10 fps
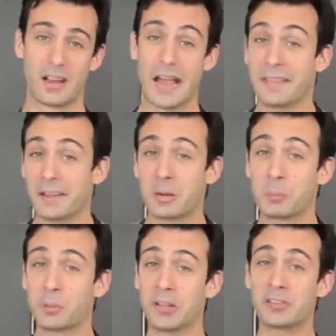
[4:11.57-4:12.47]
And that
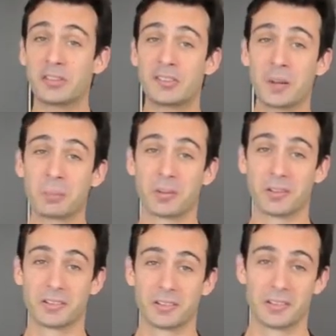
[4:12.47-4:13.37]
completes the
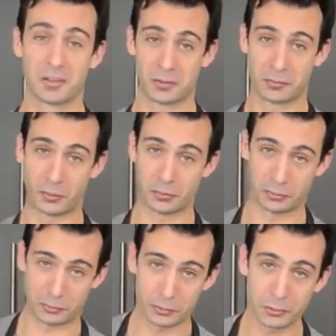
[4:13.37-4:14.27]
template:
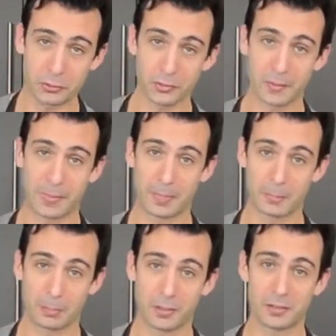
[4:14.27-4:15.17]
frozen fruit
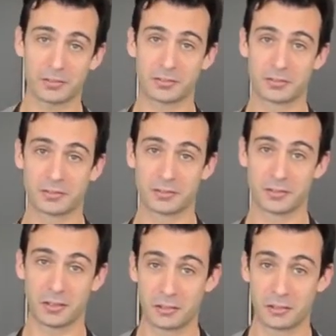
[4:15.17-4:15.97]
plus a